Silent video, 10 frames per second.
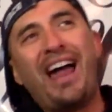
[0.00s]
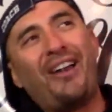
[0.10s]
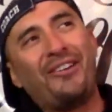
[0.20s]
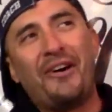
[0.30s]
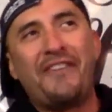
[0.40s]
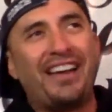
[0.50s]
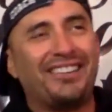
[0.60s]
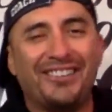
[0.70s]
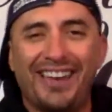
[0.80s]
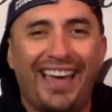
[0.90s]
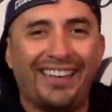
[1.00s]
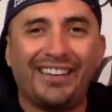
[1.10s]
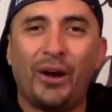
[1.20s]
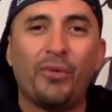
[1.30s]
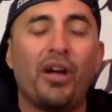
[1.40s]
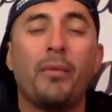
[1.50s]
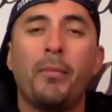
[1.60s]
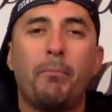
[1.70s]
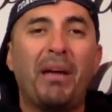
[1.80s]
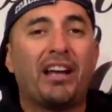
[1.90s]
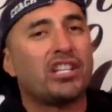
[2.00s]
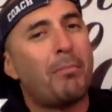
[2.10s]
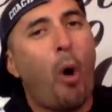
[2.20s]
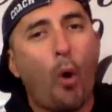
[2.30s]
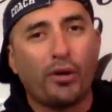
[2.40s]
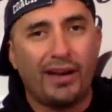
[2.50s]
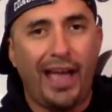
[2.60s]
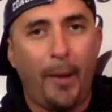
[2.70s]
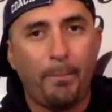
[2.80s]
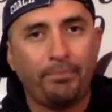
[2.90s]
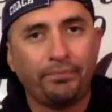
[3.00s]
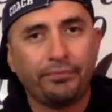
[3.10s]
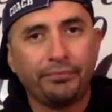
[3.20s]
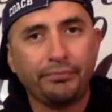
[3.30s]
man, I don't know if I do that, you know, because I'm older now,